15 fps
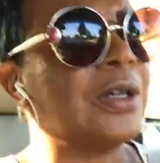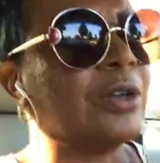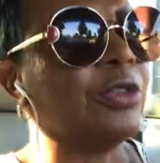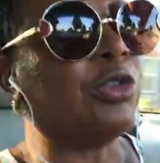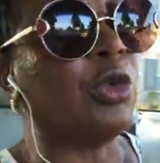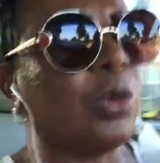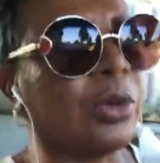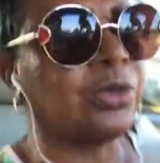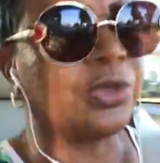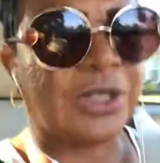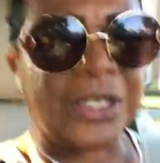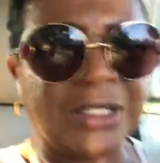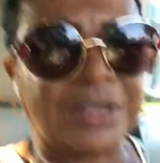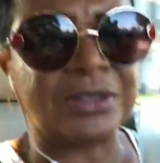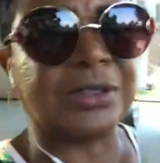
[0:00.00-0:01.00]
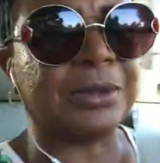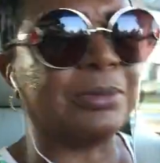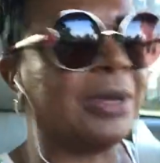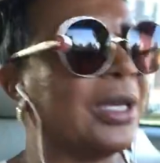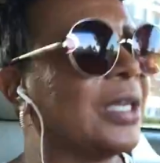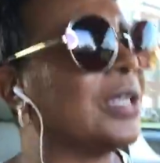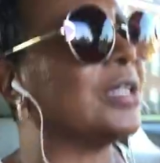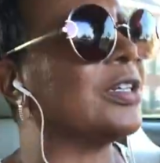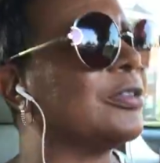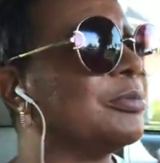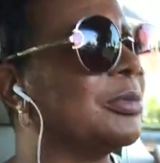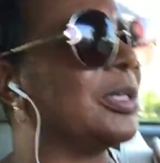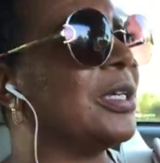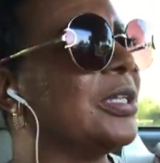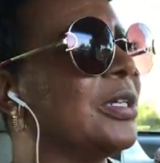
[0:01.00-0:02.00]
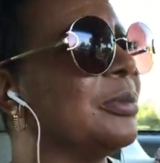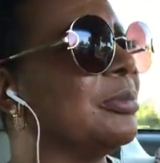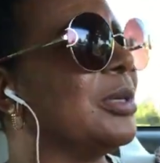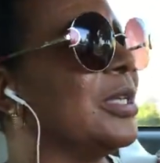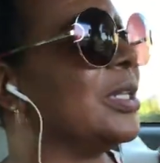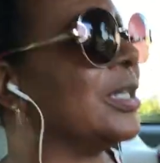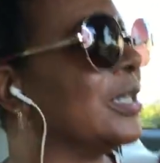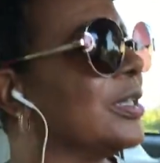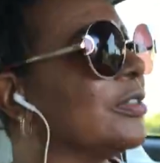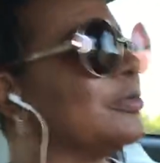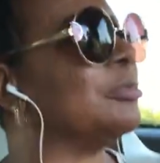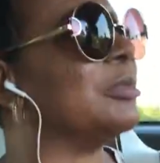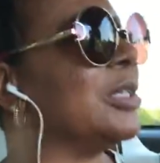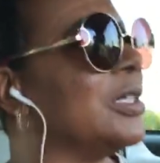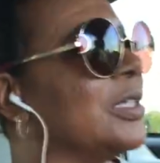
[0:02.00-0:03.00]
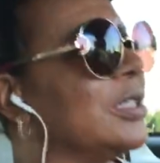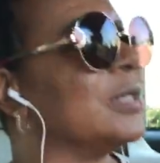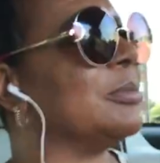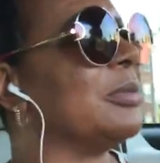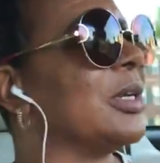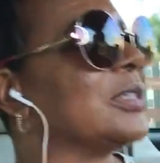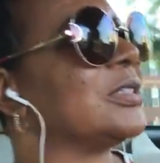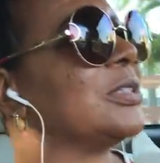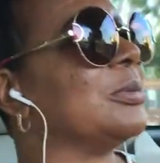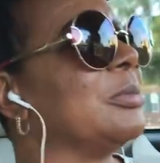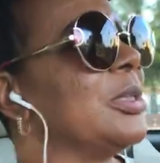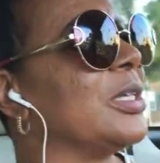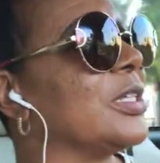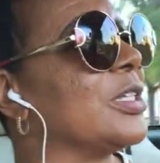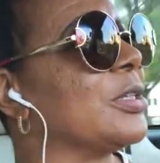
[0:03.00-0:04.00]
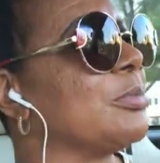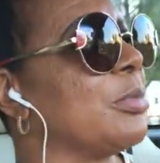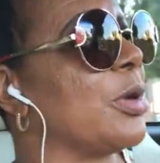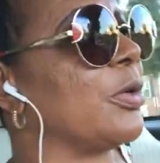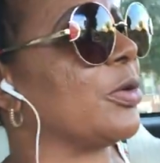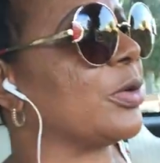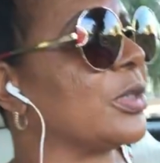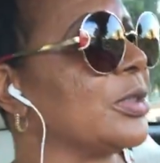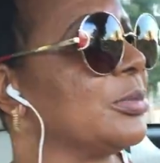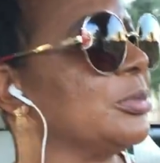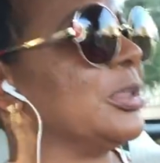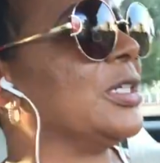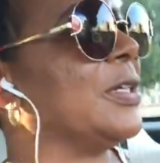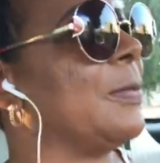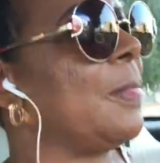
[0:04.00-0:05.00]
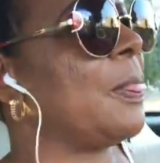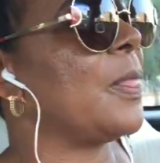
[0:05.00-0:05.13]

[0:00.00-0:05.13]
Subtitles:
four things: the making of me, the meaning of me, the messy me, and the miracle me.